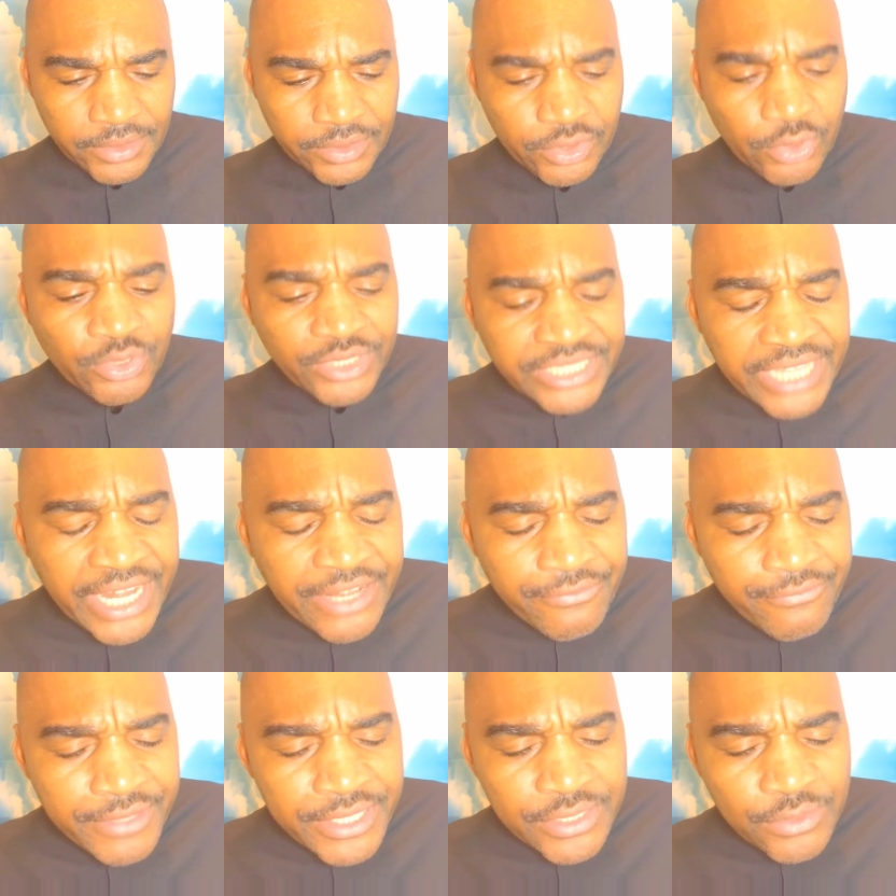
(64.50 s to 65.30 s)
So
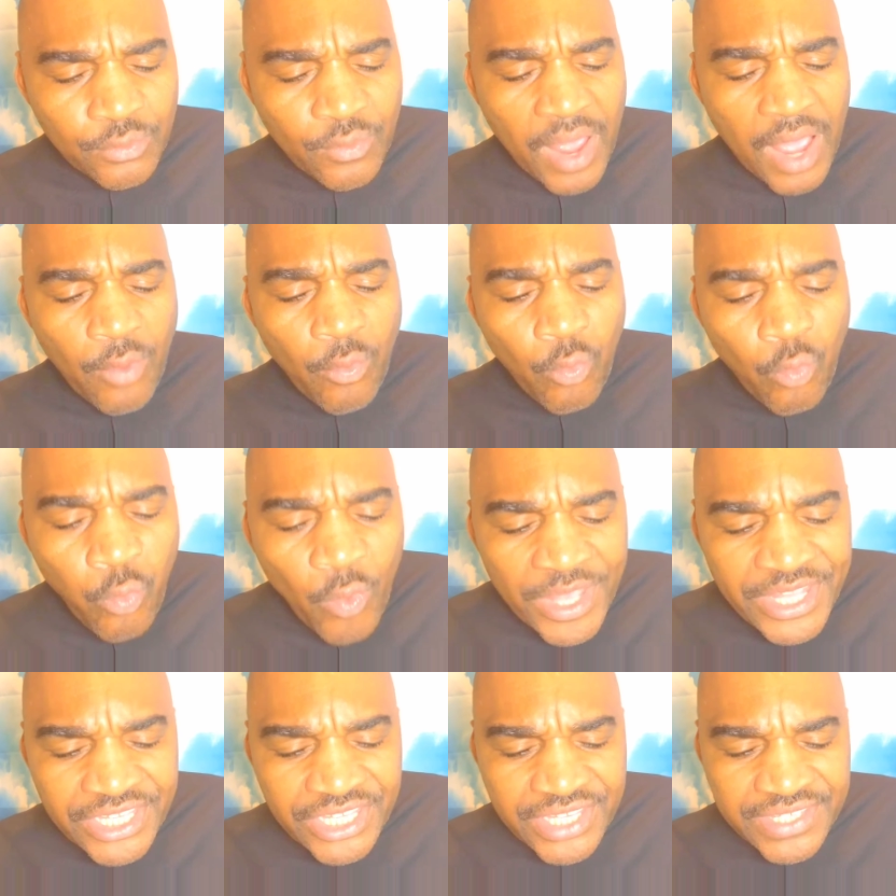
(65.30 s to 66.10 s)
10 reasons why
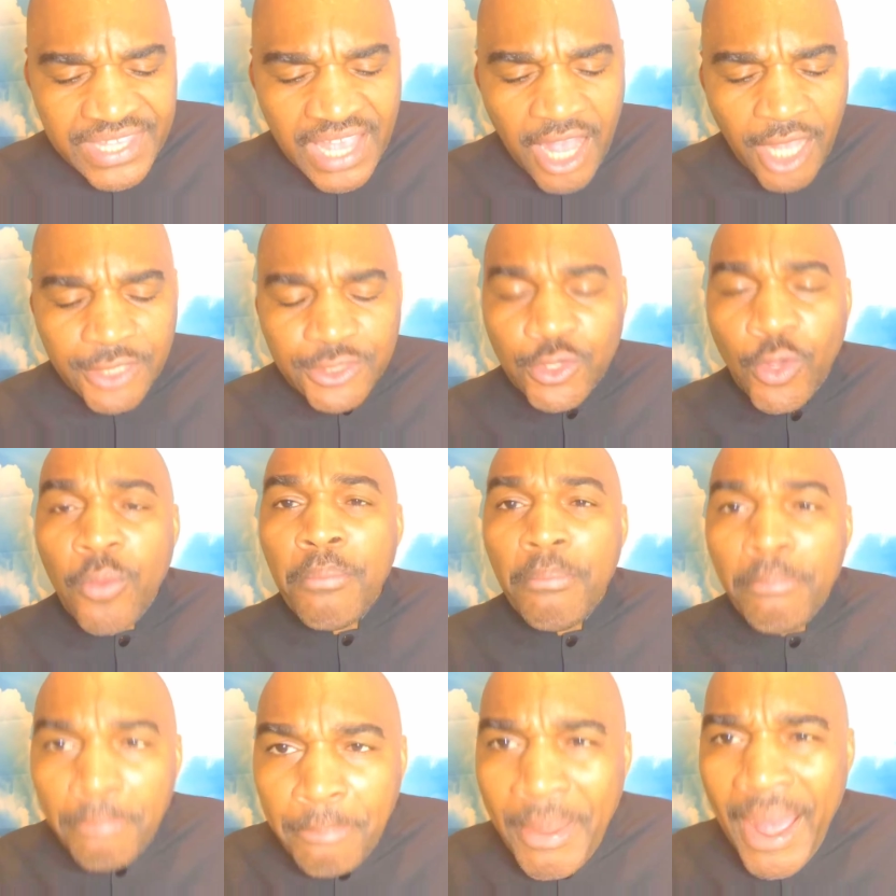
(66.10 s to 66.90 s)
witches are
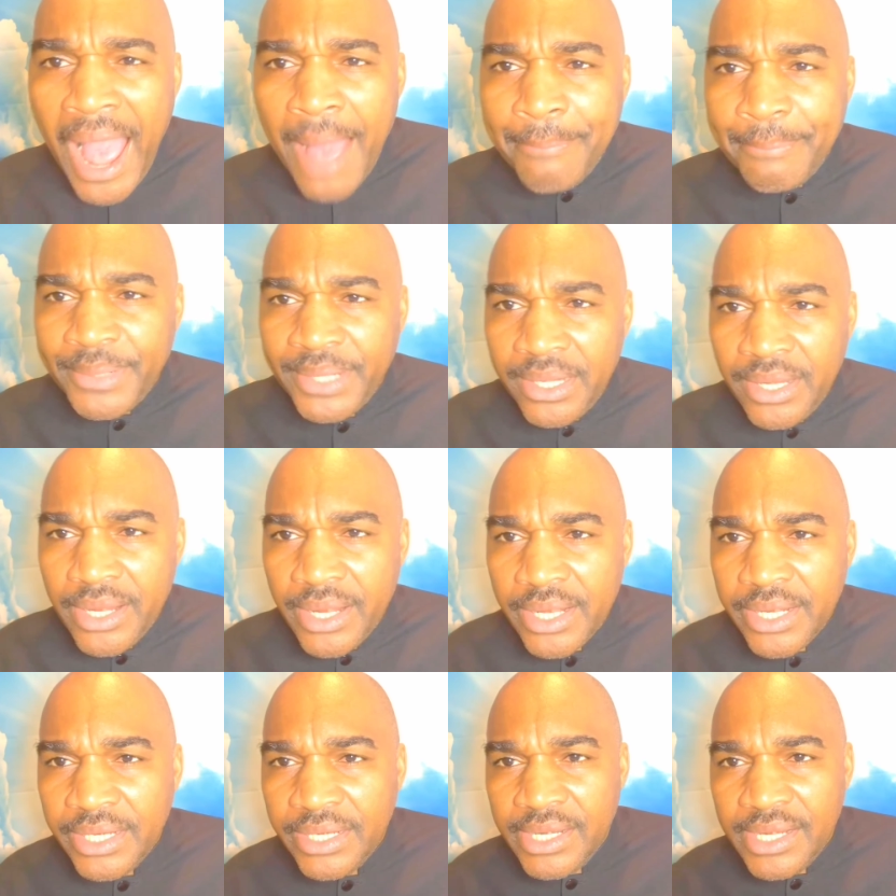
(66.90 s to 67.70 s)
so popular
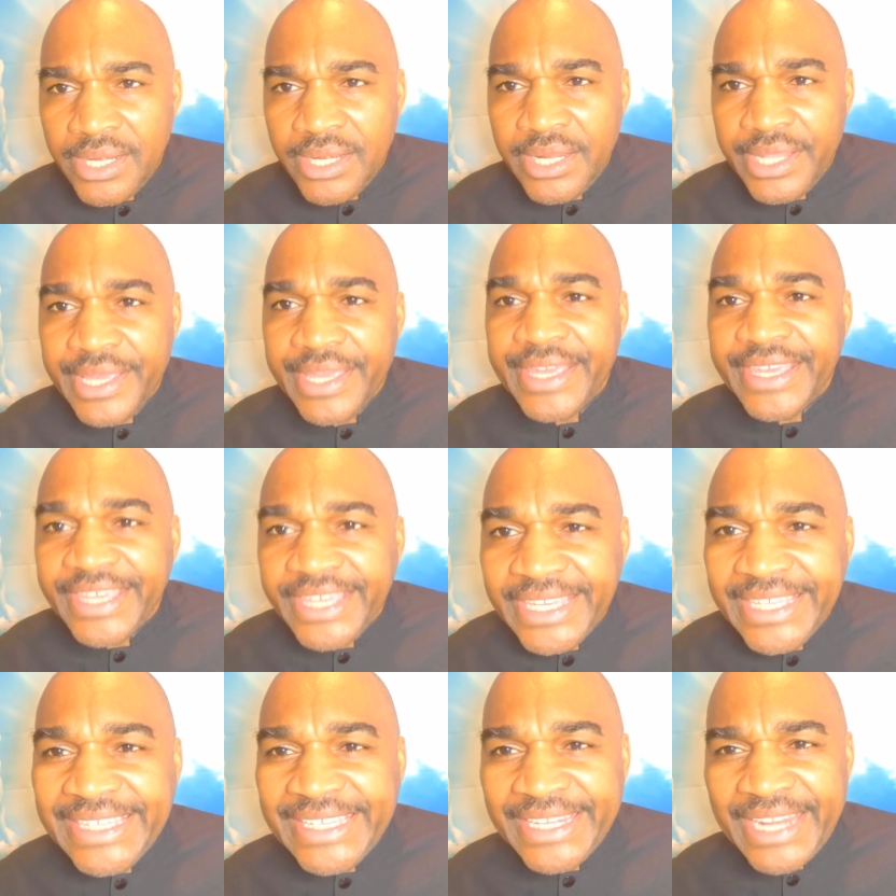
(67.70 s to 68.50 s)

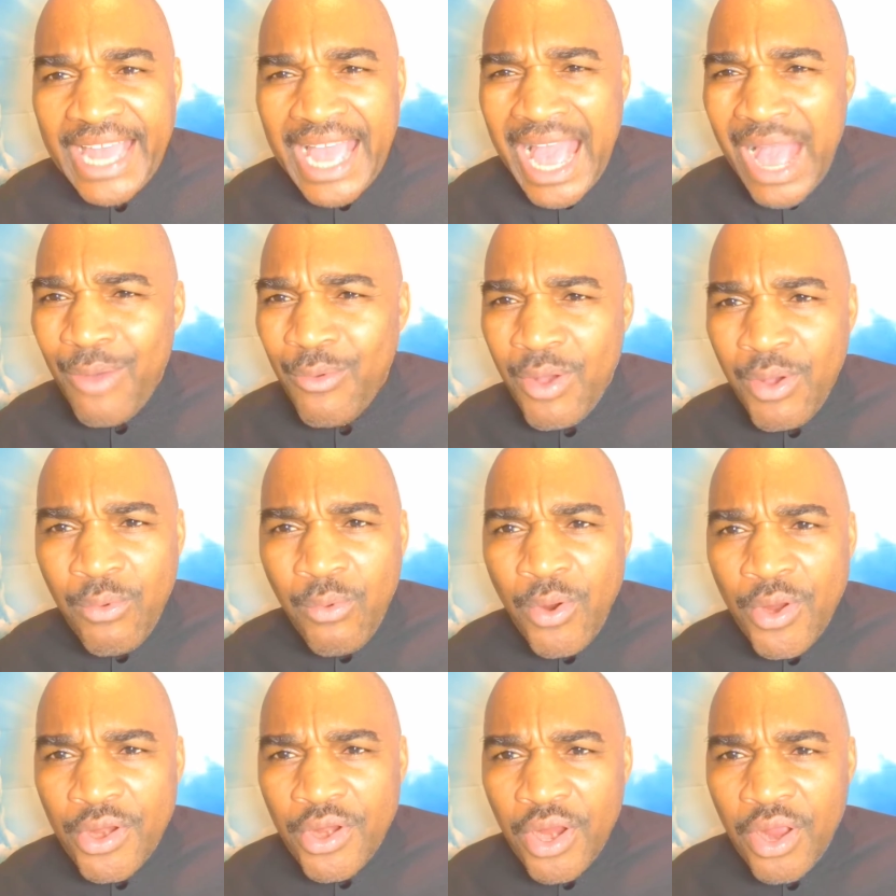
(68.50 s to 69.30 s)
in our
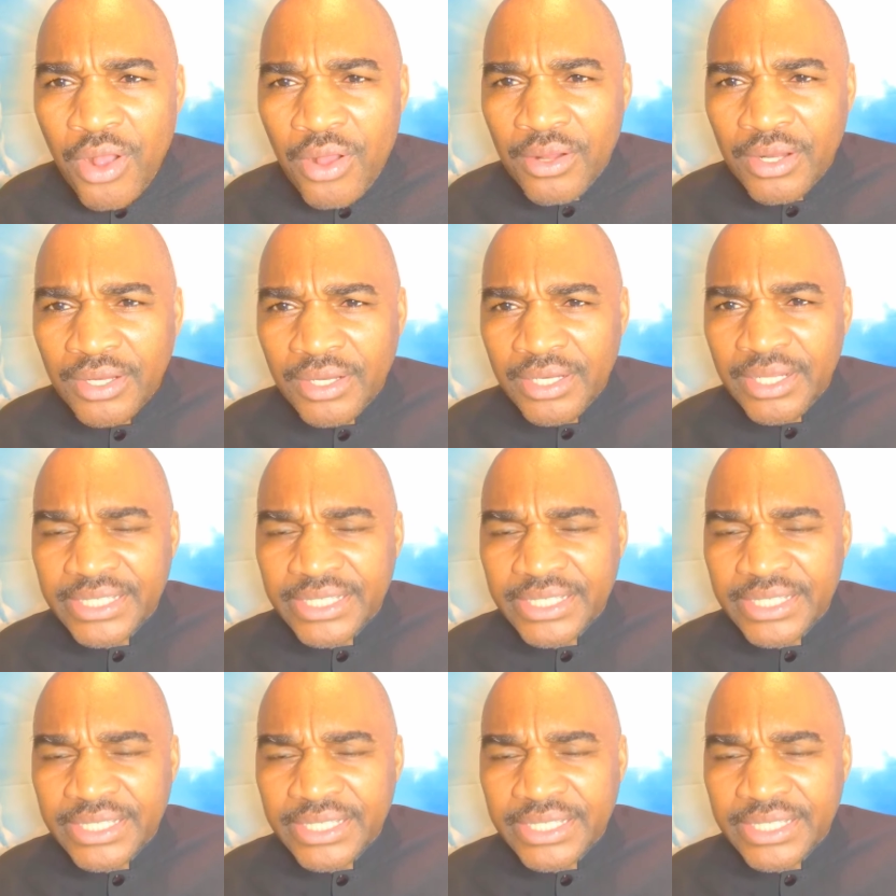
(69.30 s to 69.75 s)
world.